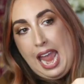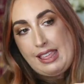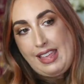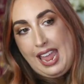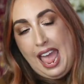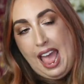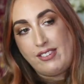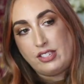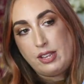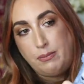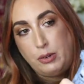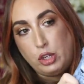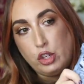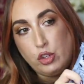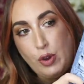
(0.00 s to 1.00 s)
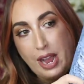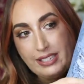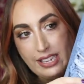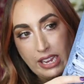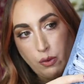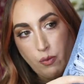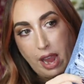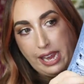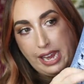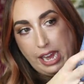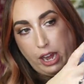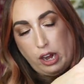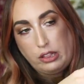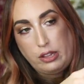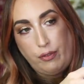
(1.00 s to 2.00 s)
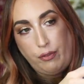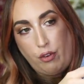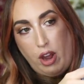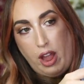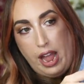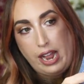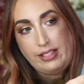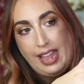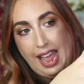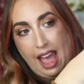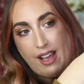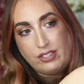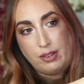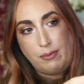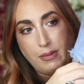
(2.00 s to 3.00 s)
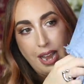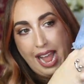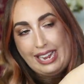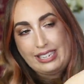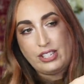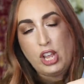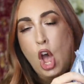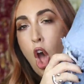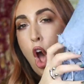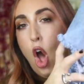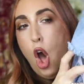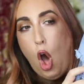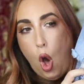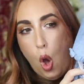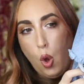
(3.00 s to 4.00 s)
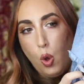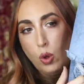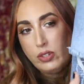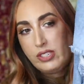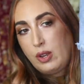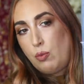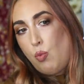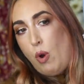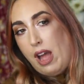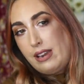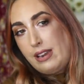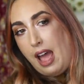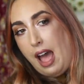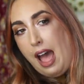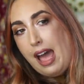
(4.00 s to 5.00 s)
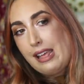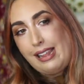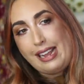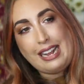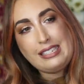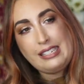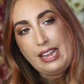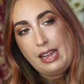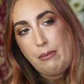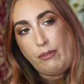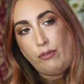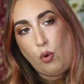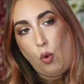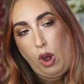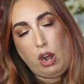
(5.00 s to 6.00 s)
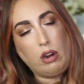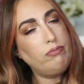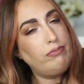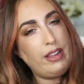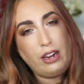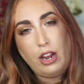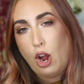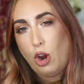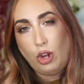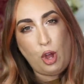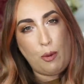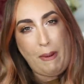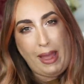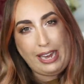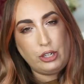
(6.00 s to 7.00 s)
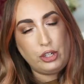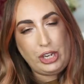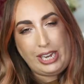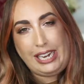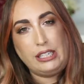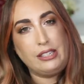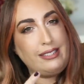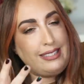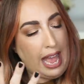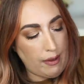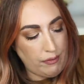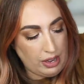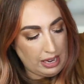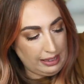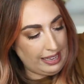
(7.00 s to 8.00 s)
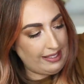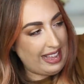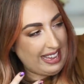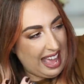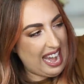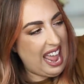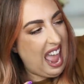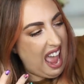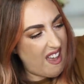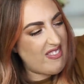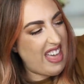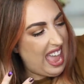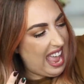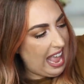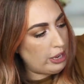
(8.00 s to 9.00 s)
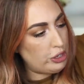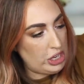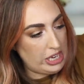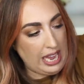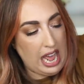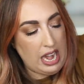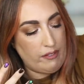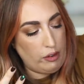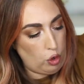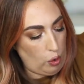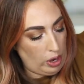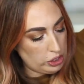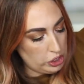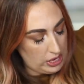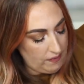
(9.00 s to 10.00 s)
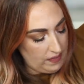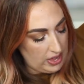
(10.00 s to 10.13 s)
and they have some distressing right here at the front. They have some nice holes and whatnot. Like I said before, they're Kurt Cobain jeans. Definitely, they kind of have that edgy, kind of a grungy